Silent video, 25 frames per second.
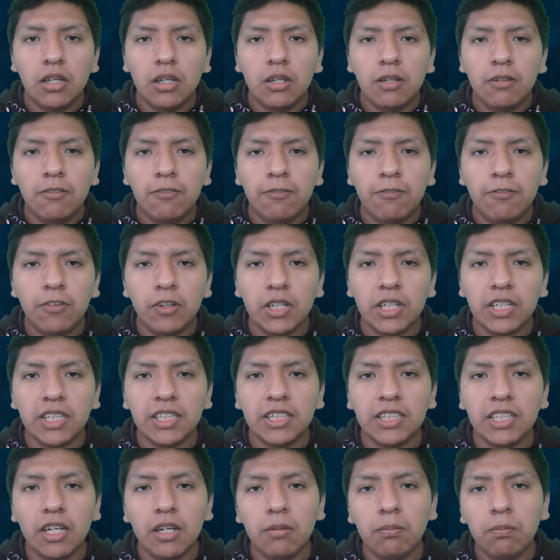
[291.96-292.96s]
For
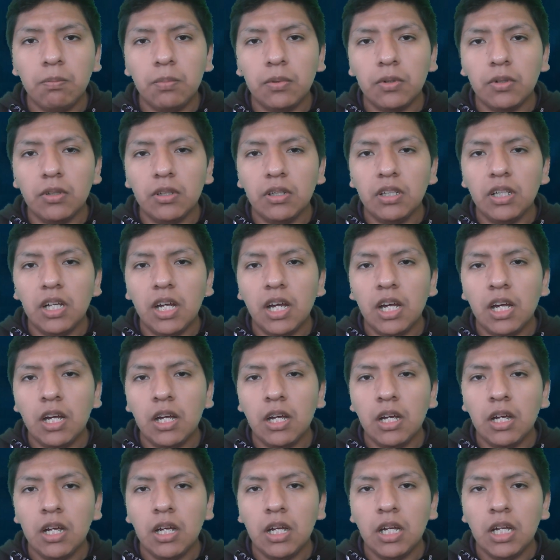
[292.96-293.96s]
example,
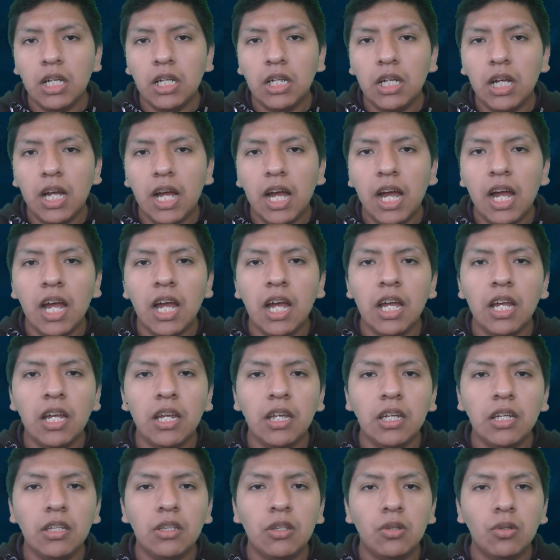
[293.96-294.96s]

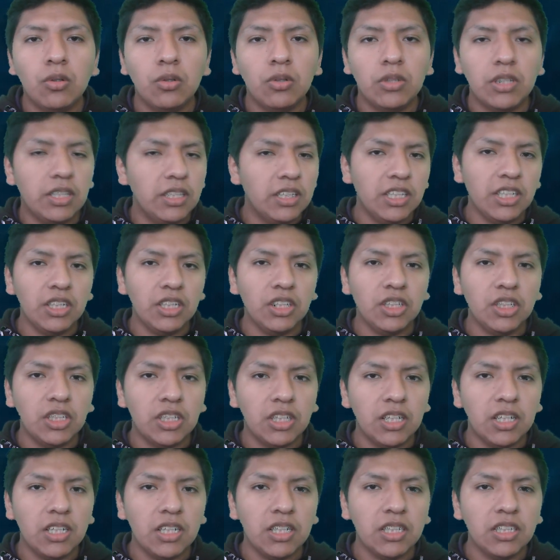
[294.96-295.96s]
I do the
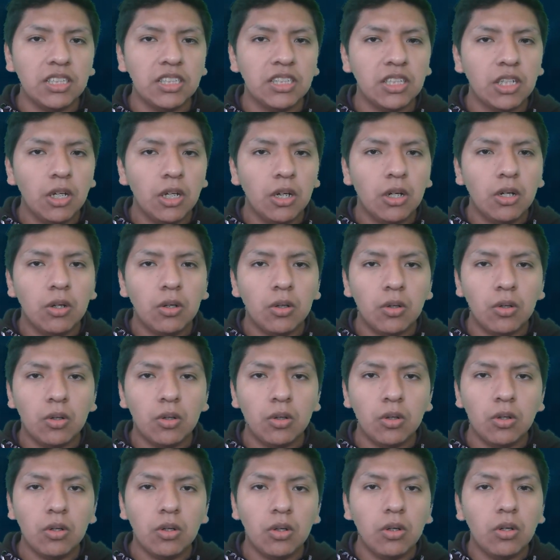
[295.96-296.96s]
dishes
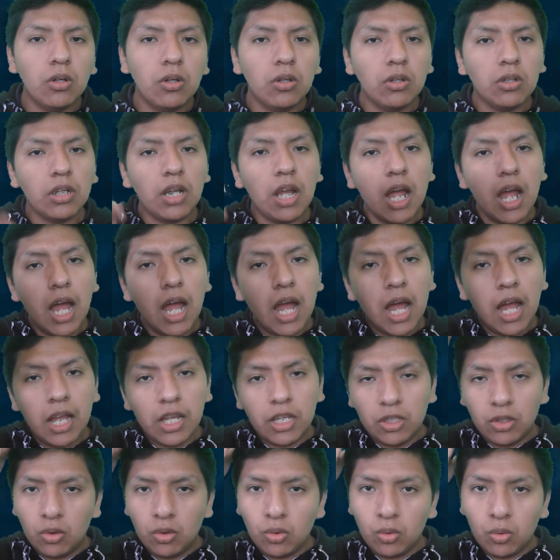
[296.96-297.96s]
or
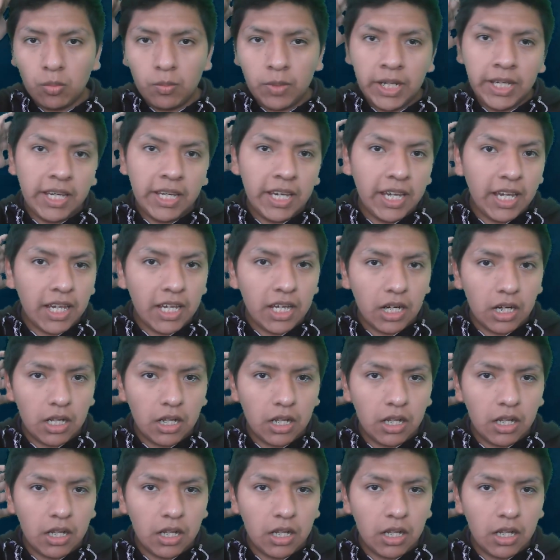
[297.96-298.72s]
I do my hair.